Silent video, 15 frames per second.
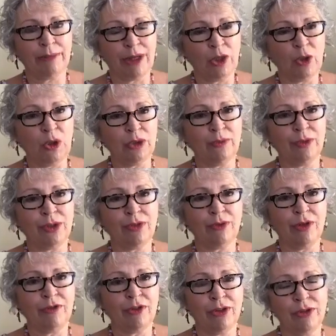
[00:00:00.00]
golden
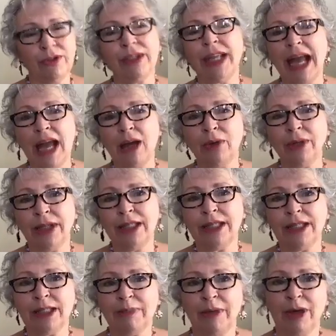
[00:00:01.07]
retriever, who's now in
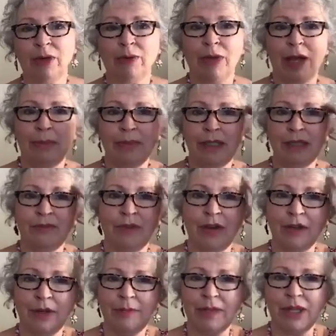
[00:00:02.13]
the spirit realm and is
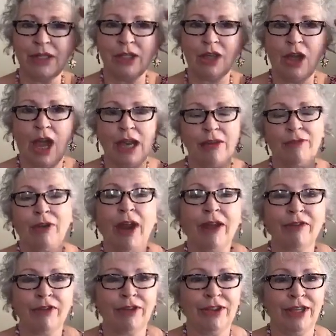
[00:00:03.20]
very much a guide for
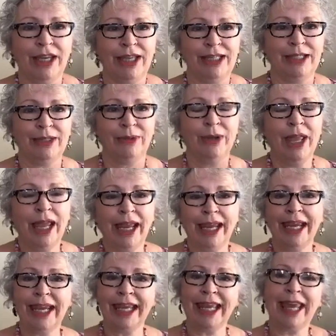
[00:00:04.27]
everything I do.
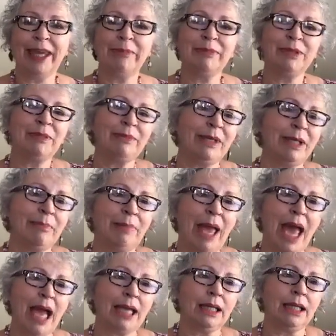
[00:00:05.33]
He came to me
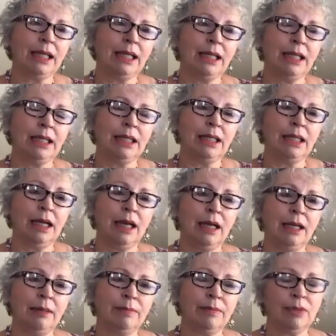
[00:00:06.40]
back in
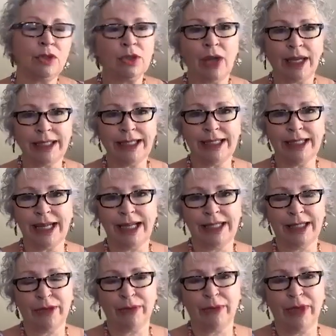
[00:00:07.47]

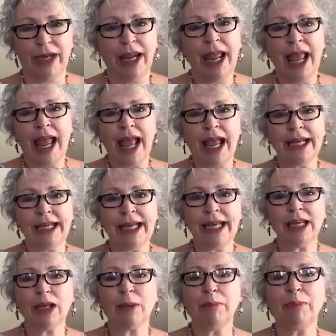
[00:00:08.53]
1993, and he
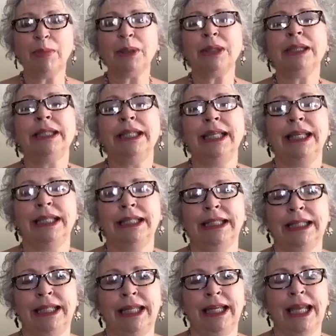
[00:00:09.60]

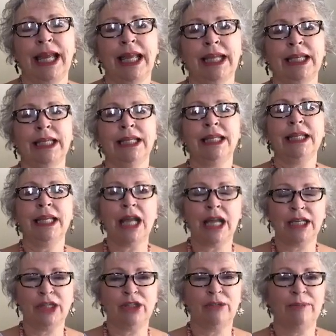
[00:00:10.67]
completely
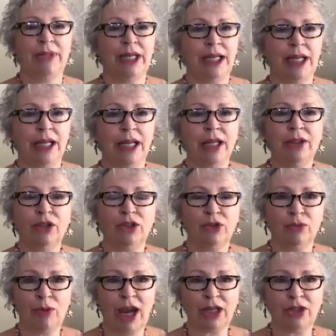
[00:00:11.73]
nudged me in the
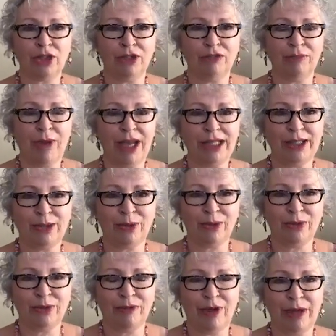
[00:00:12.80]
direction of my soul's
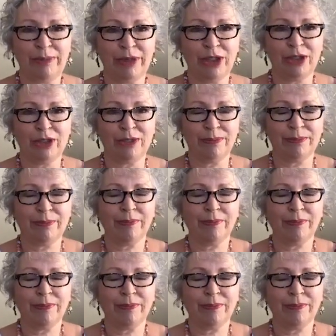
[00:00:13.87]
divine mission.